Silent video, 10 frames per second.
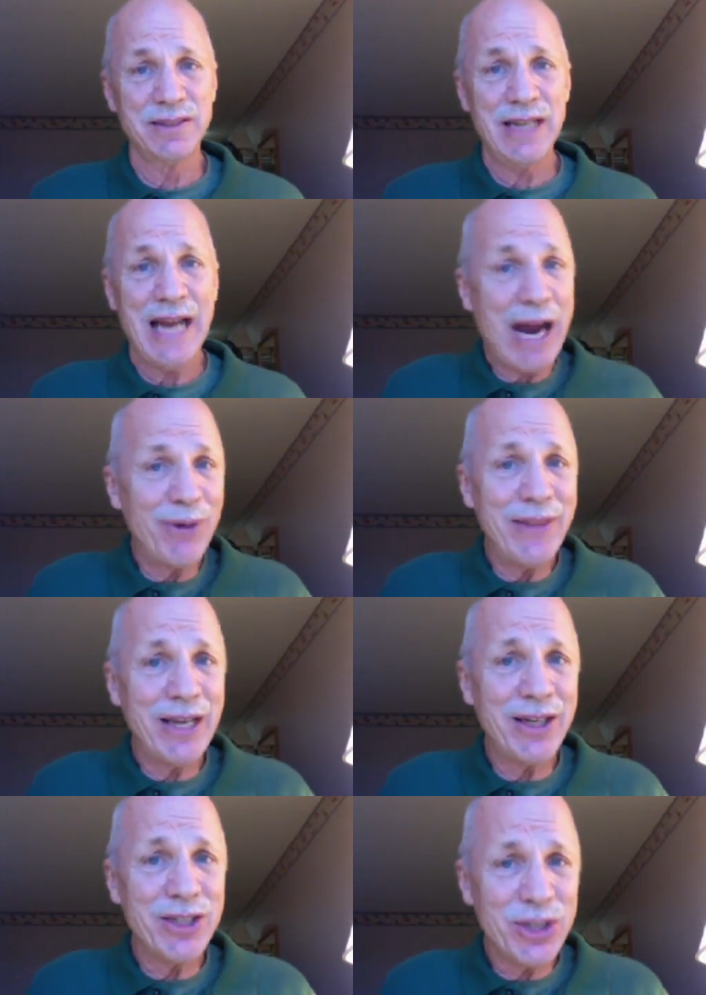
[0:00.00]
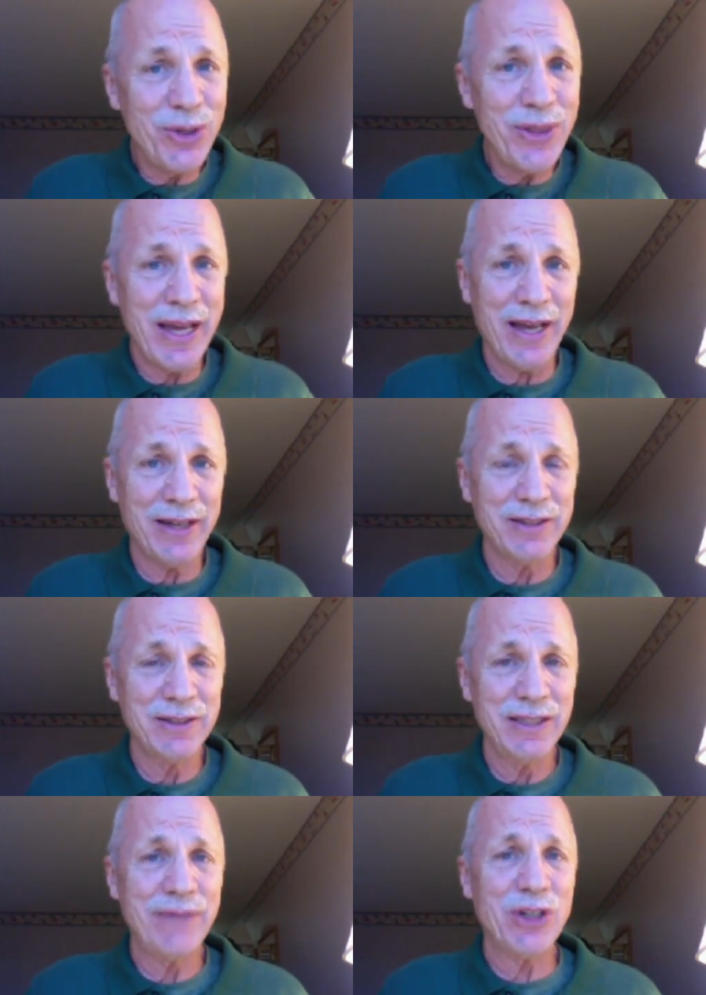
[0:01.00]
How are they going to do that
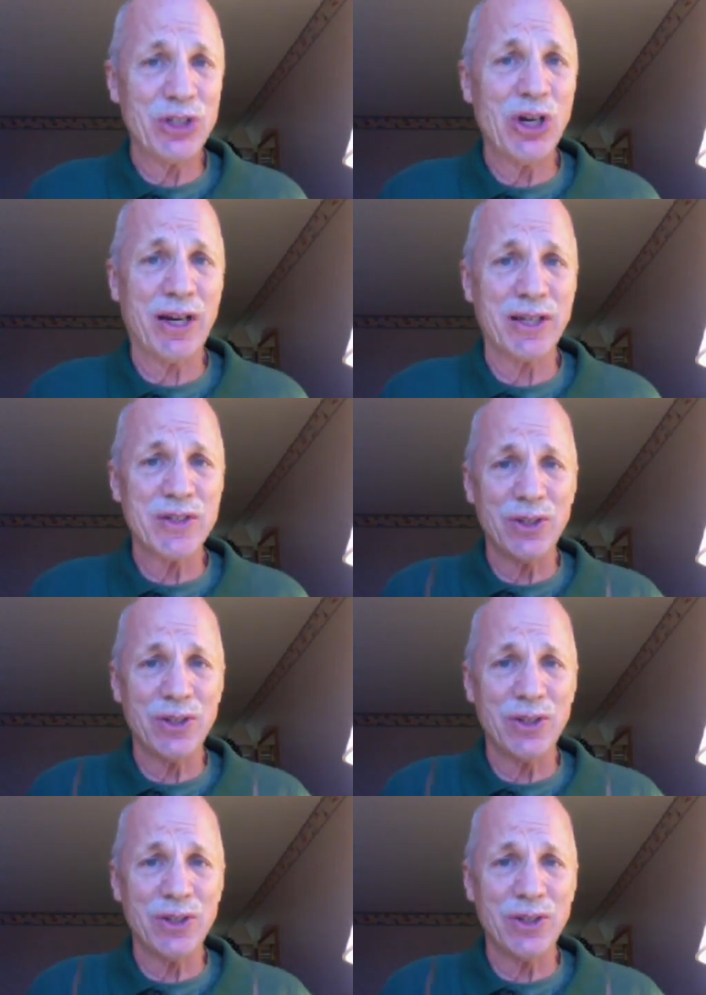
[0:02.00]
if you're talking